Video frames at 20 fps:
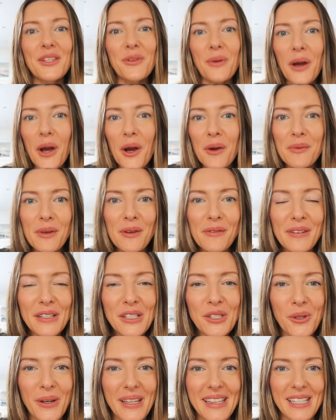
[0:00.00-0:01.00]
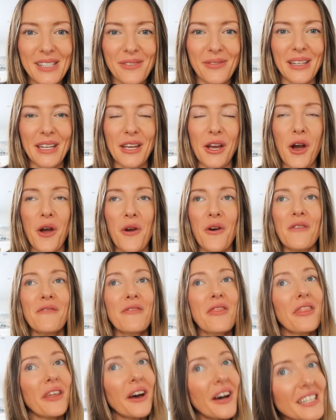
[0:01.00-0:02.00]
So I hope you've enjoyed this video of
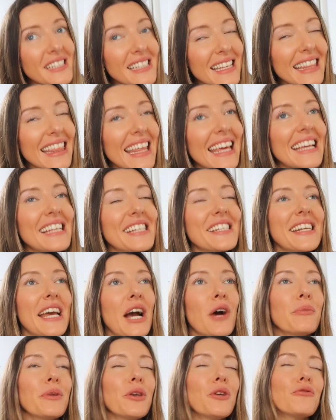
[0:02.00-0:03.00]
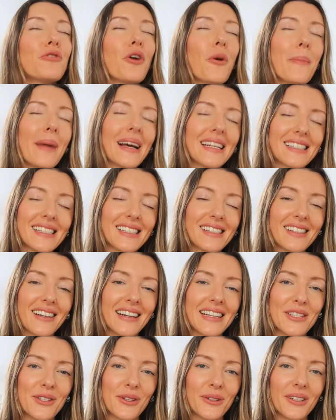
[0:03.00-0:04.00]
30 things to help you
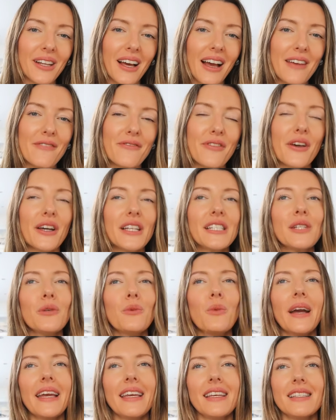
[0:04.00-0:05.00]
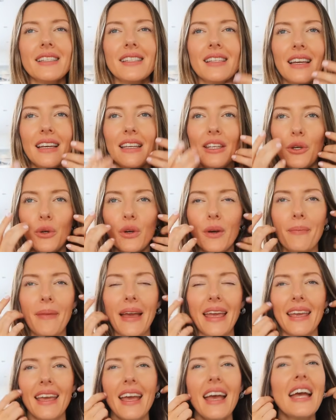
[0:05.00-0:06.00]
romanticize your life, 30 ways that you can
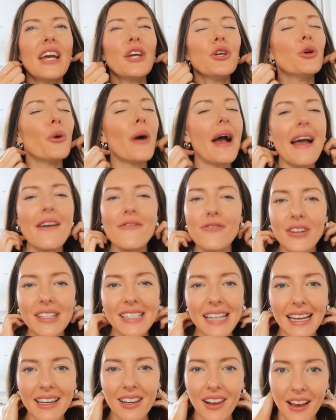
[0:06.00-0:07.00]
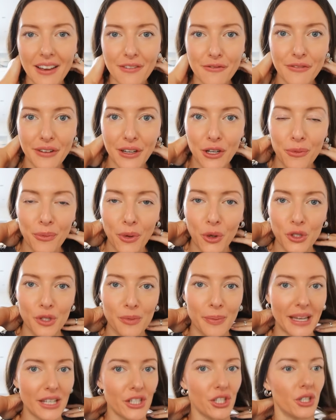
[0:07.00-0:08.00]
make your everyday life feel more
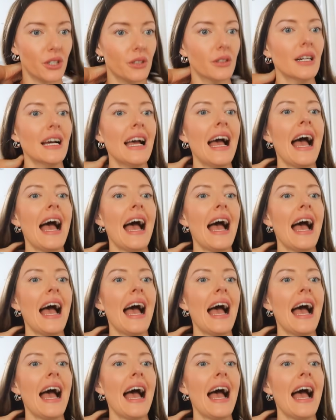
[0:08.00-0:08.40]
special.